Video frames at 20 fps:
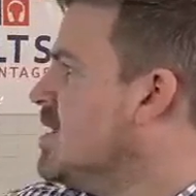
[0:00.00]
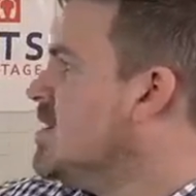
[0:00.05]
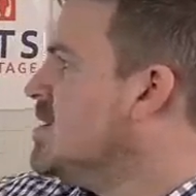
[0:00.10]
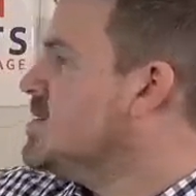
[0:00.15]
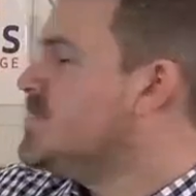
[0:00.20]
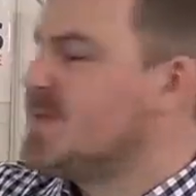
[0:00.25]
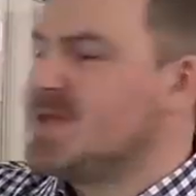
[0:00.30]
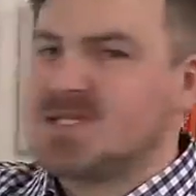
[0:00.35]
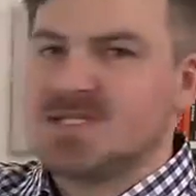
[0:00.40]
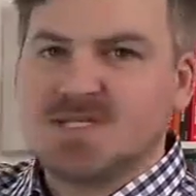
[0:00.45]

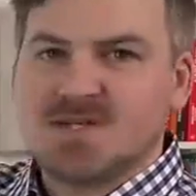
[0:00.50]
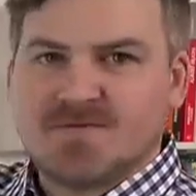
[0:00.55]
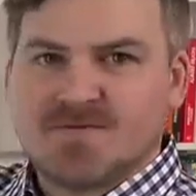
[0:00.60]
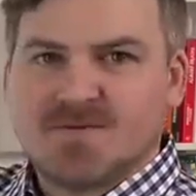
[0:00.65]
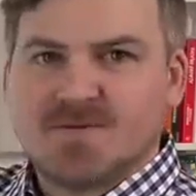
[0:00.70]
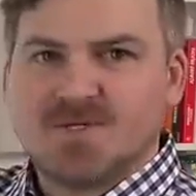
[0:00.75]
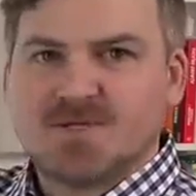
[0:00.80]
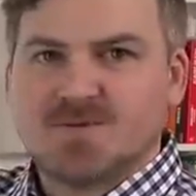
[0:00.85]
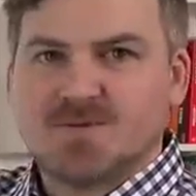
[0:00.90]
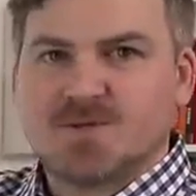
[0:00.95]
It's a big
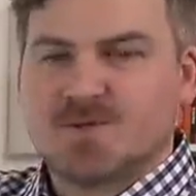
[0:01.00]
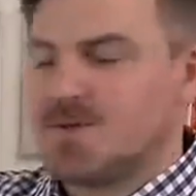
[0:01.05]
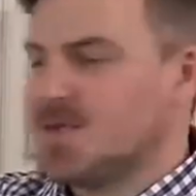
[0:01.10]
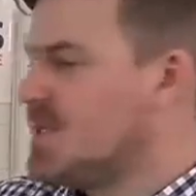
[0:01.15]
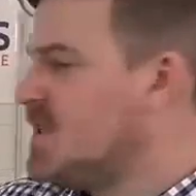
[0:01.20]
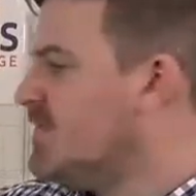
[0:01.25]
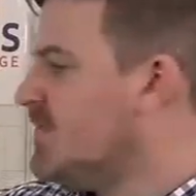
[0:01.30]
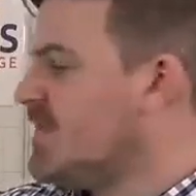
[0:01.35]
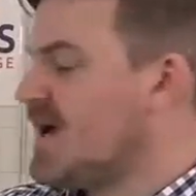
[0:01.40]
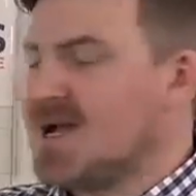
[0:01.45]
difference
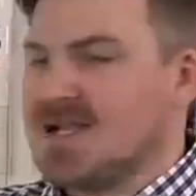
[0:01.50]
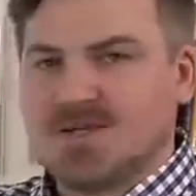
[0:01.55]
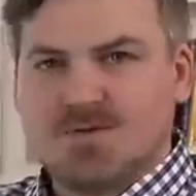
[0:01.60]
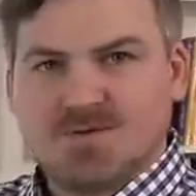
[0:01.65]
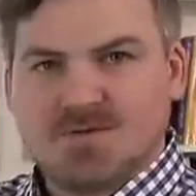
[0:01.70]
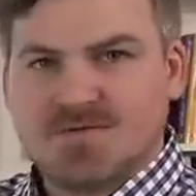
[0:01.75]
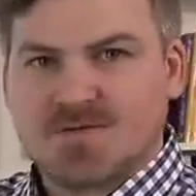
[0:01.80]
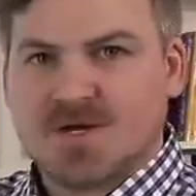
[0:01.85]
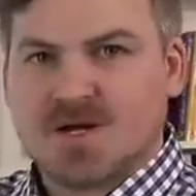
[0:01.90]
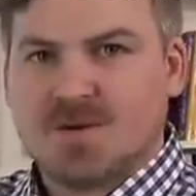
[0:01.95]
between the
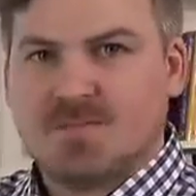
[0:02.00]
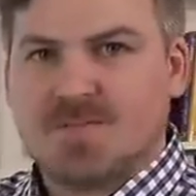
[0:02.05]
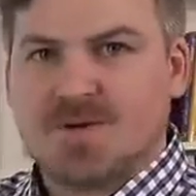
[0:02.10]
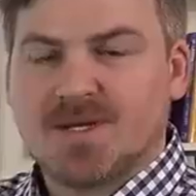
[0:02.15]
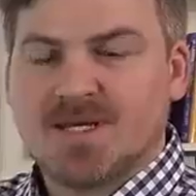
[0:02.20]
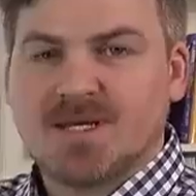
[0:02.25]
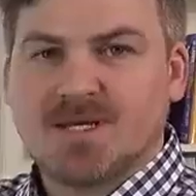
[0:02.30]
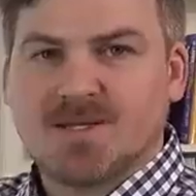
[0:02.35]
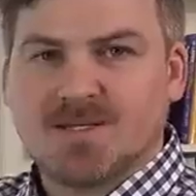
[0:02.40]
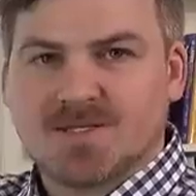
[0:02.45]
value of a
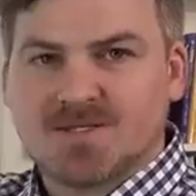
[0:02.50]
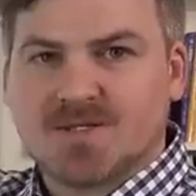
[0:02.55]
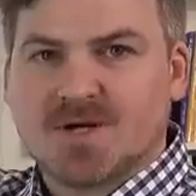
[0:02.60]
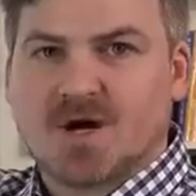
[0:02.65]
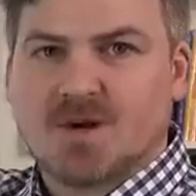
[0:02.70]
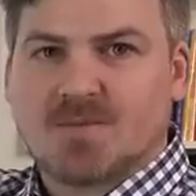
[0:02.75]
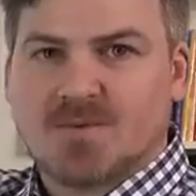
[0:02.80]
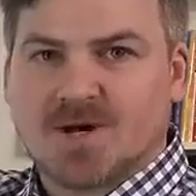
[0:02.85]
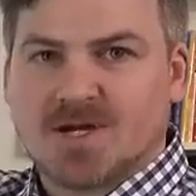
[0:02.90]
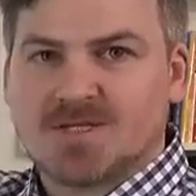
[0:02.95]
company and the
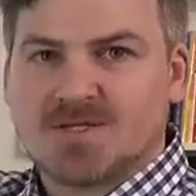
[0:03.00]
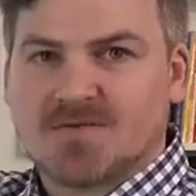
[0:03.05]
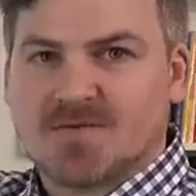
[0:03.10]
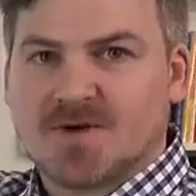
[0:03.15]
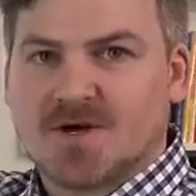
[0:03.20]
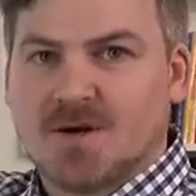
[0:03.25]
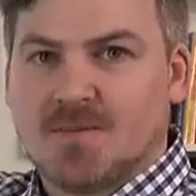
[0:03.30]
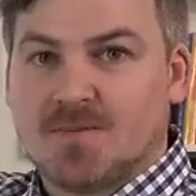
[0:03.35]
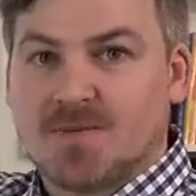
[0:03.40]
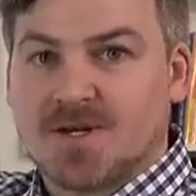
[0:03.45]
stock price of
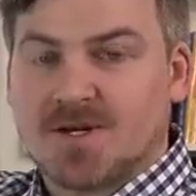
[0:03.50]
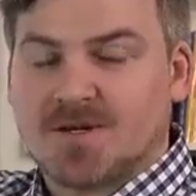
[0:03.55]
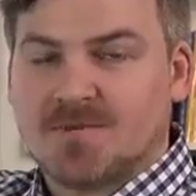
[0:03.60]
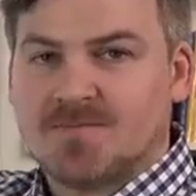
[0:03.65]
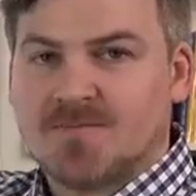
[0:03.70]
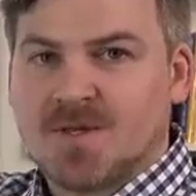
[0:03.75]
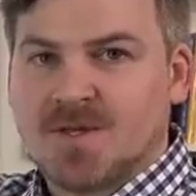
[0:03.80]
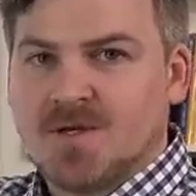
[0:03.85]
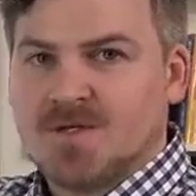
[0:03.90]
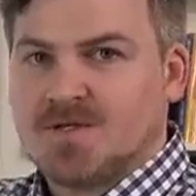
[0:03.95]
a company.
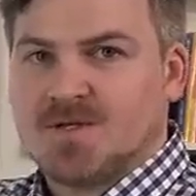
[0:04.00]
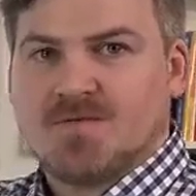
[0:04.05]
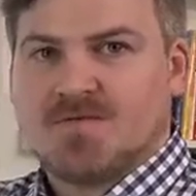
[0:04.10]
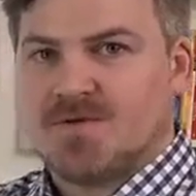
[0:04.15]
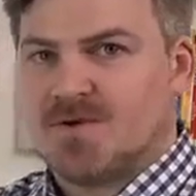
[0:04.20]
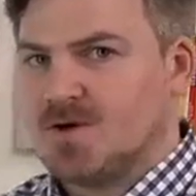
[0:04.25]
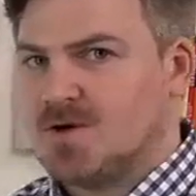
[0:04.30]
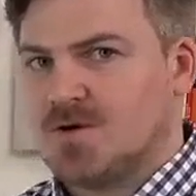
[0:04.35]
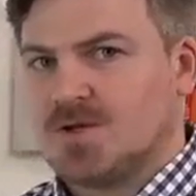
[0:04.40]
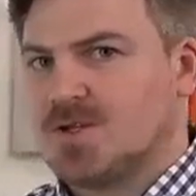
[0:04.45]
So if
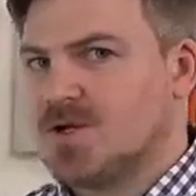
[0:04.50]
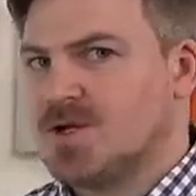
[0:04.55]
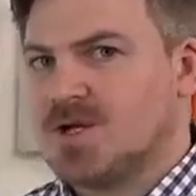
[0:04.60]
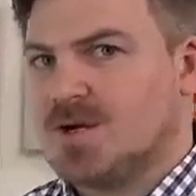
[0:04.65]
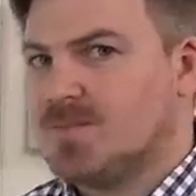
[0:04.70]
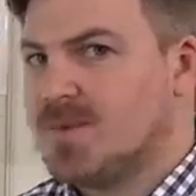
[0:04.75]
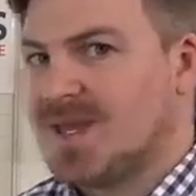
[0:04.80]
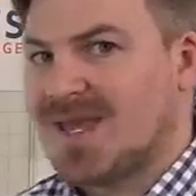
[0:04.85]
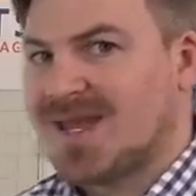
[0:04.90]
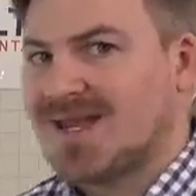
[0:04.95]
you go and look
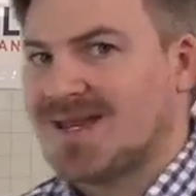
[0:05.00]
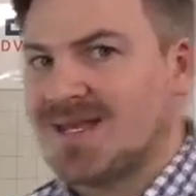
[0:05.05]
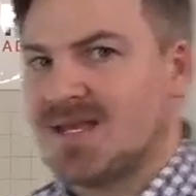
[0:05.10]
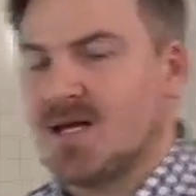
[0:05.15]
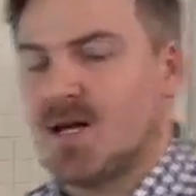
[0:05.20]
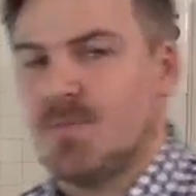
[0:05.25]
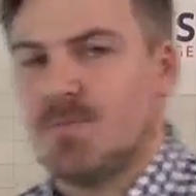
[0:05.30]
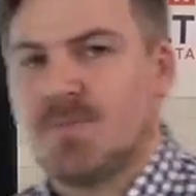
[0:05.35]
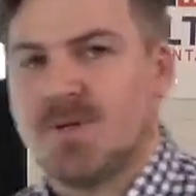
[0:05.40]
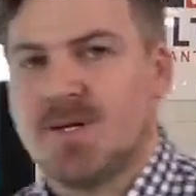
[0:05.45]
up any
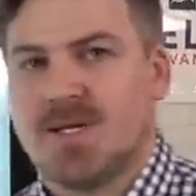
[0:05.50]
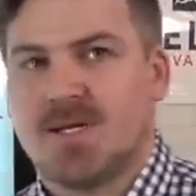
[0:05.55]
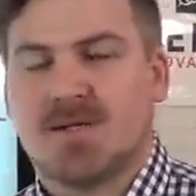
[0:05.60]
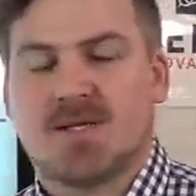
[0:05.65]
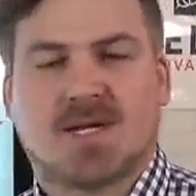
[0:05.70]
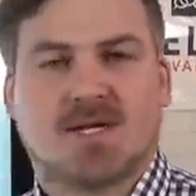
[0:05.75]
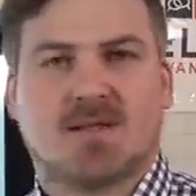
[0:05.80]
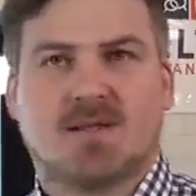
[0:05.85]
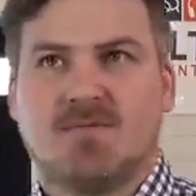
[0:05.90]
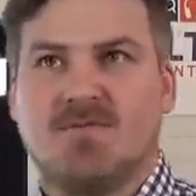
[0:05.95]
company,
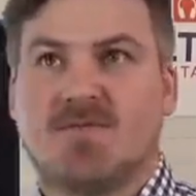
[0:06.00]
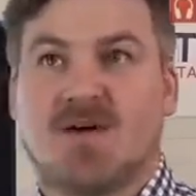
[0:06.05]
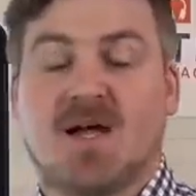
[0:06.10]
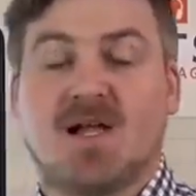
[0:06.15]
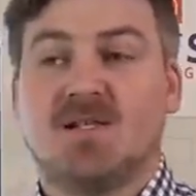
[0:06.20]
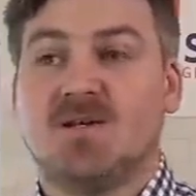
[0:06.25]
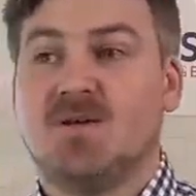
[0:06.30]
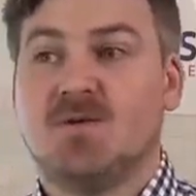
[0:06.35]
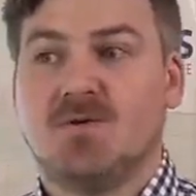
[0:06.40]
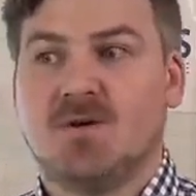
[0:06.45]
like the
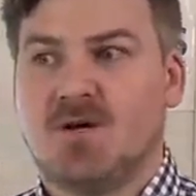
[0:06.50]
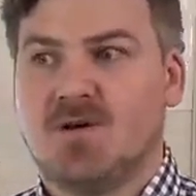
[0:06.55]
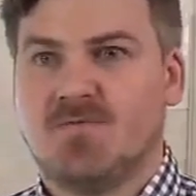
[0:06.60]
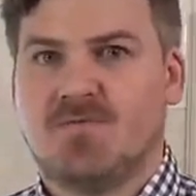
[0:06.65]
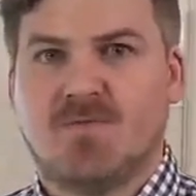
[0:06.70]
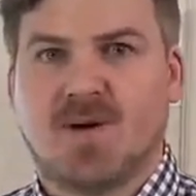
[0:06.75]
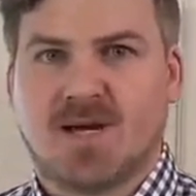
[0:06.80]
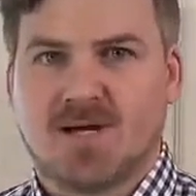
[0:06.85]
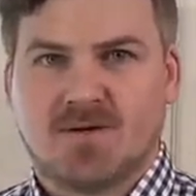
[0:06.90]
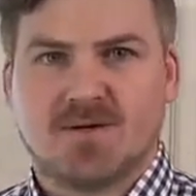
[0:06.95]
value of
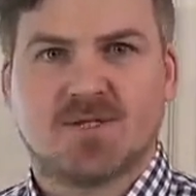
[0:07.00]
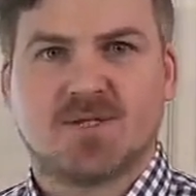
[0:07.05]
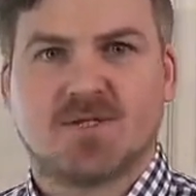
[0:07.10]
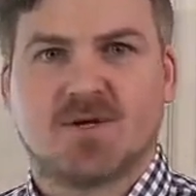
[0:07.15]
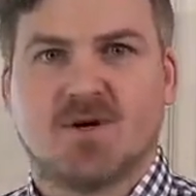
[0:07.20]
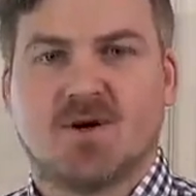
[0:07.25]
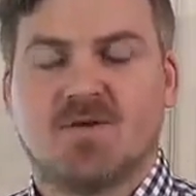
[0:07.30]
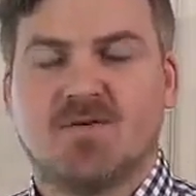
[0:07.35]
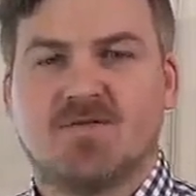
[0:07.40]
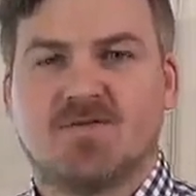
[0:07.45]

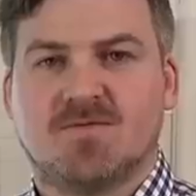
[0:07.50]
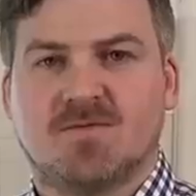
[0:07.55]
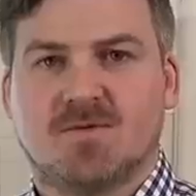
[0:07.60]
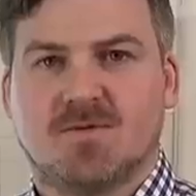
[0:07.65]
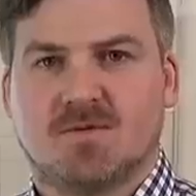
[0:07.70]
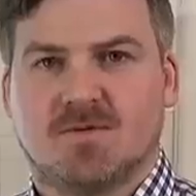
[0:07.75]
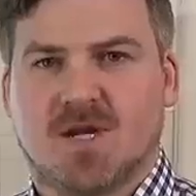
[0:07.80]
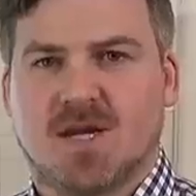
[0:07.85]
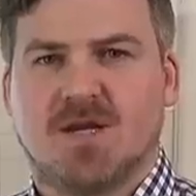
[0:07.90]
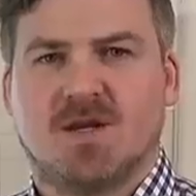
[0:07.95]
Microsoft
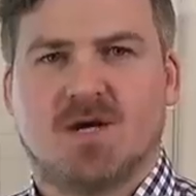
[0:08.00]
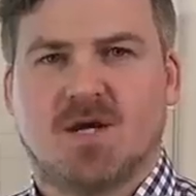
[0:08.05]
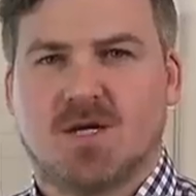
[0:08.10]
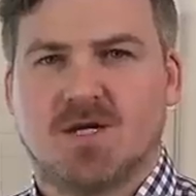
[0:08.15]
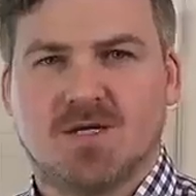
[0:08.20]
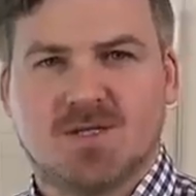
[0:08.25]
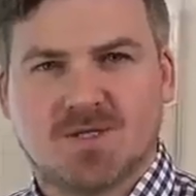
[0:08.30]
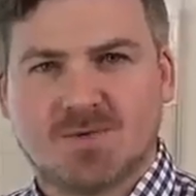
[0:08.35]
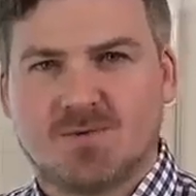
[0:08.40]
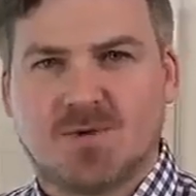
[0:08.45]
right now
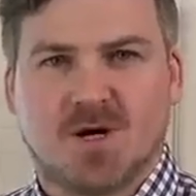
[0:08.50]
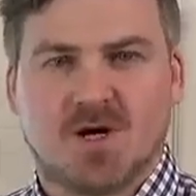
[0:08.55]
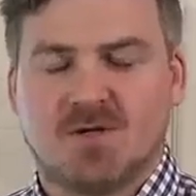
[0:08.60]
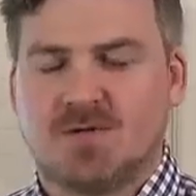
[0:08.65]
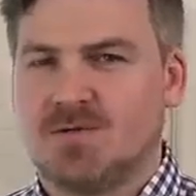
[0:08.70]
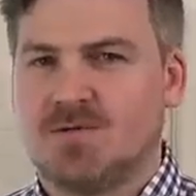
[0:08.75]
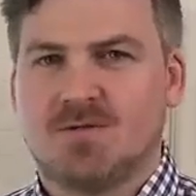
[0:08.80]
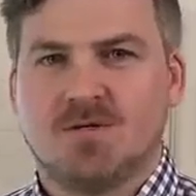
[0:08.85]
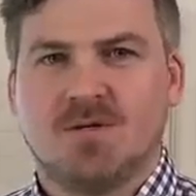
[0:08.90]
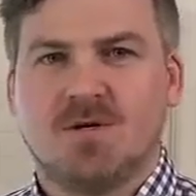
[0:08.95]
is
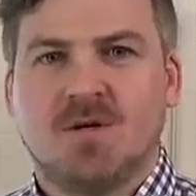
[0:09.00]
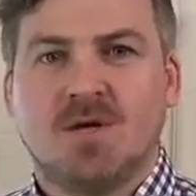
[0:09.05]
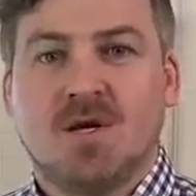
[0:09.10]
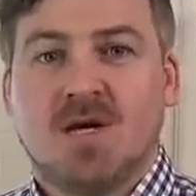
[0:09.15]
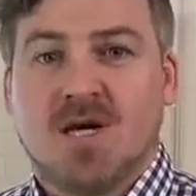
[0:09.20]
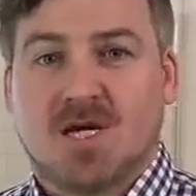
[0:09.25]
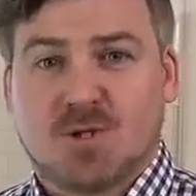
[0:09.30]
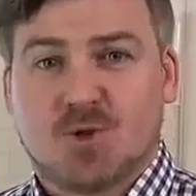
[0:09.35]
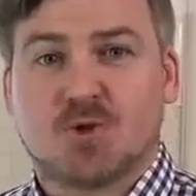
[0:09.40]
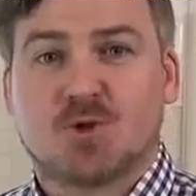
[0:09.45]
around
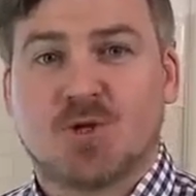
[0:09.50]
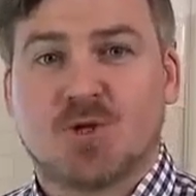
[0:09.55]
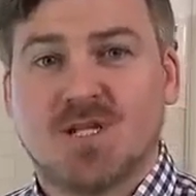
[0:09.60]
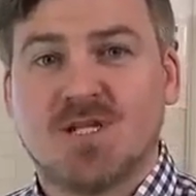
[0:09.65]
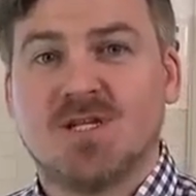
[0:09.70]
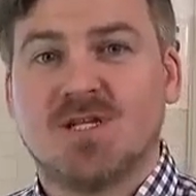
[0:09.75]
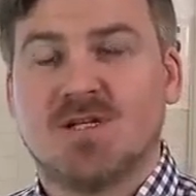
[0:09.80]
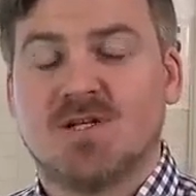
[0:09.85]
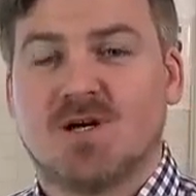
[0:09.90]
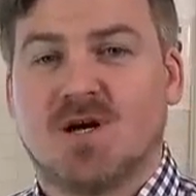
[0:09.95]
$1
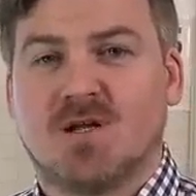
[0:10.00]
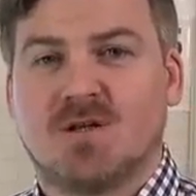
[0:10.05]
trillion,